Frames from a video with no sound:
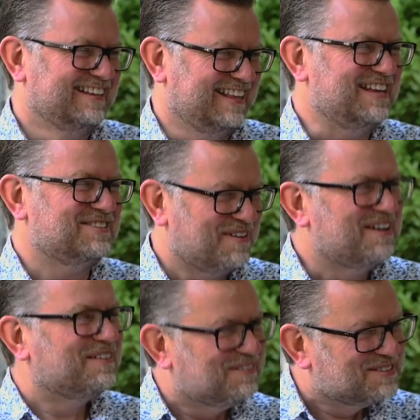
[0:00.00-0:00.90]
That's where
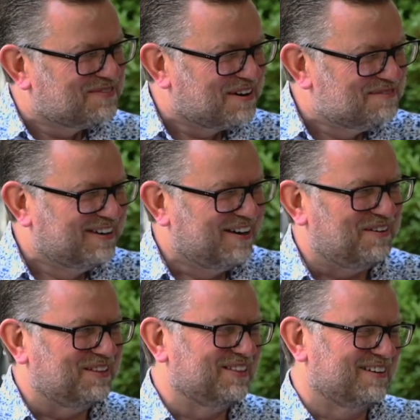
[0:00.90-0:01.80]
it was from
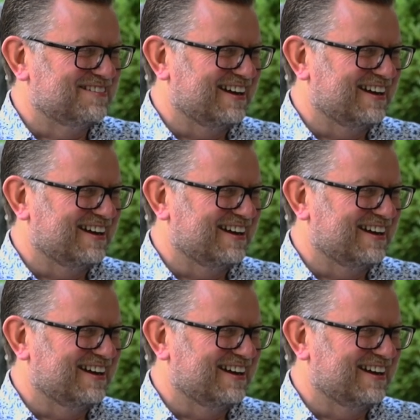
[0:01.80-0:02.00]
all along.